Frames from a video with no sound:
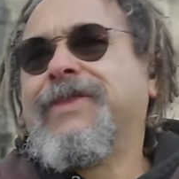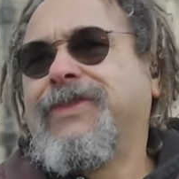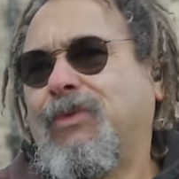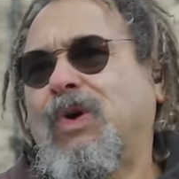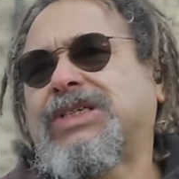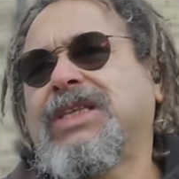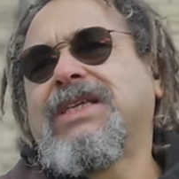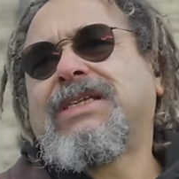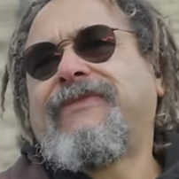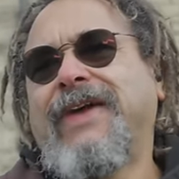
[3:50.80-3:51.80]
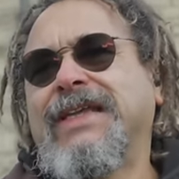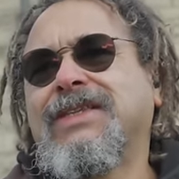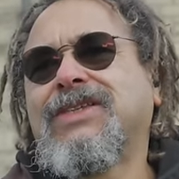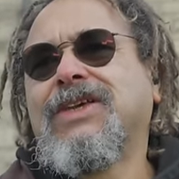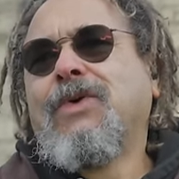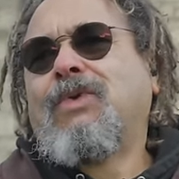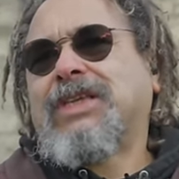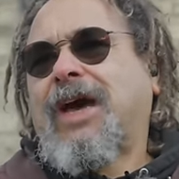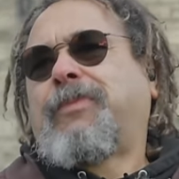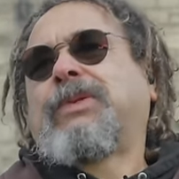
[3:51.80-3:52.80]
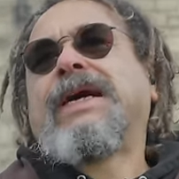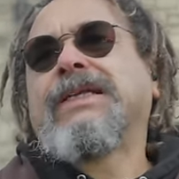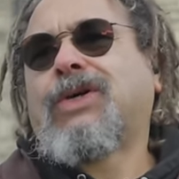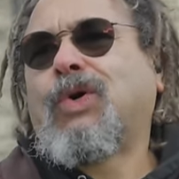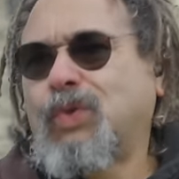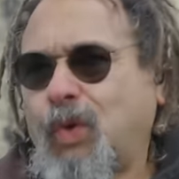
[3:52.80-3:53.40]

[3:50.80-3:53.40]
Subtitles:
The worst of these events was at a plant called